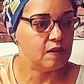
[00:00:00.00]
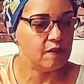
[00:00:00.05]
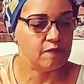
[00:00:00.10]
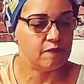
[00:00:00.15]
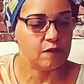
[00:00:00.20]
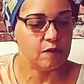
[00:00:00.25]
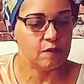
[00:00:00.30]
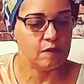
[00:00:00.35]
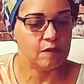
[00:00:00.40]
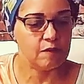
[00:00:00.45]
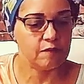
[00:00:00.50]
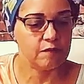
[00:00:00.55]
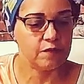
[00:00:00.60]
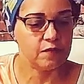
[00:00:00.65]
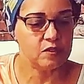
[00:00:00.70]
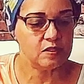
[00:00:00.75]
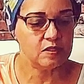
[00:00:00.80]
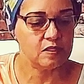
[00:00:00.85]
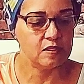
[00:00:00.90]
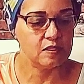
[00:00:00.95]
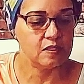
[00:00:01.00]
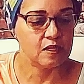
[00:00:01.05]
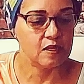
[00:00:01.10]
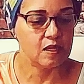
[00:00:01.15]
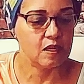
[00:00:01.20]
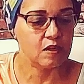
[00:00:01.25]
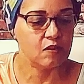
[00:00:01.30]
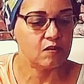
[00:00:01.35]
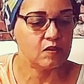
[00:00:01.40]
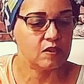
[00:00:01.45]
of the friends in the
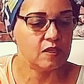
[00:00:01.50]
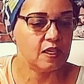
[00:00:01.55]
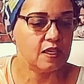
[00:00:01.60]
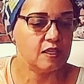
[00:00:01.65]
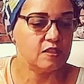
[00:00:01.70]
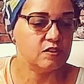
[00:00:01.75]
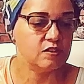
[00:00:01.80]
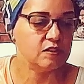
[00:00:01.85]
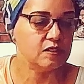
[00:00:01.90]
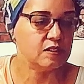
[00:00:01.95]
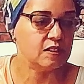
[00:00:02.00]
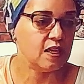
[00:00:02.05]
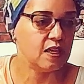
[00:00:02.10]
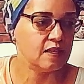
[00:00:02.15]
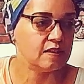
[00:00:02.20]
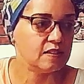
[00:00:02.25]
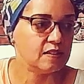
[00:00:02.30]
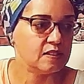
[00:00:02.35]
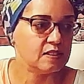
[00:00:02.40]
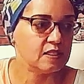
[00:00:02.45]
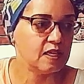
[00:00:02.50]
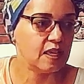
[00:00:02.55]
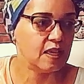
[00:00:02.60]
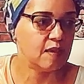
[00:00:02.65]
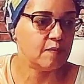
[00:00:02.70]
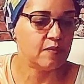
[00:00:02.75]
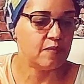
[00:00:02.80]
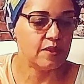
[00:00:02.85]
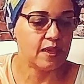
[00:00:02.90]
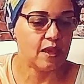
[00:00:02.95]
congregation at the
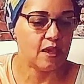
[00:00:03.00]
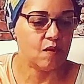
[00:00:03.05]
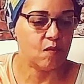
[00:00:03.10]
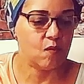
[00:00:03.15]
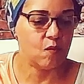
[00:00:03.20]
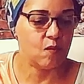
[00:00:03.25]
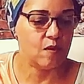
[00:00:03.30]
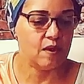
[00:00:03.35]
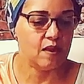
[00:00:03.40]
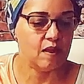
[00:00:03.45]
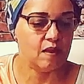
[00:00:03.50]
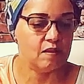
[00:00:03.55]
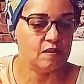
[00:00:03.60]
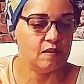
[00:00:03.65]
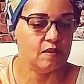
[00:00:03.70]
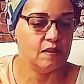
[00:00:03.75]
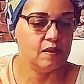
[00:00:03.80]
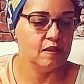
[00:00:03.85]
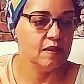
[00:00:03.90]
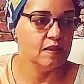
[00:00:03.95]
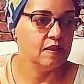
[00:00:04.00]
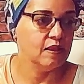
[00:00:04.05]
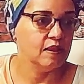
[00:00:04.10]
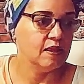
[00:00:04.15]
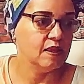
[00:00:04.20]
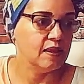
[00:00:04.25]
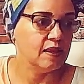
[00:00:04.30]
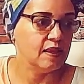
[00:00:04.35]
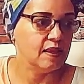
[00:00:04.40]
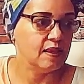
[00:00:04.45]
time that well.
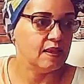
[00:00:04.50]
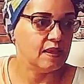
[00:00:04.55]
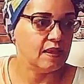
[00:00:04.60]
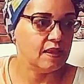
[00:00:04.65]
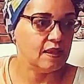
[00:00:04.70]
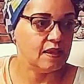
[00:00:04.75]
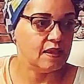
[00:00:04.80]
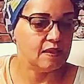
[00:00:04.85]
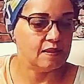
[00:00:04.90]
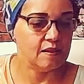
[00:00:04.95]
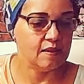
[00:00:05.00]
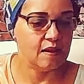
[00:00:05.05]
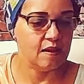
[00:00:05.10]
And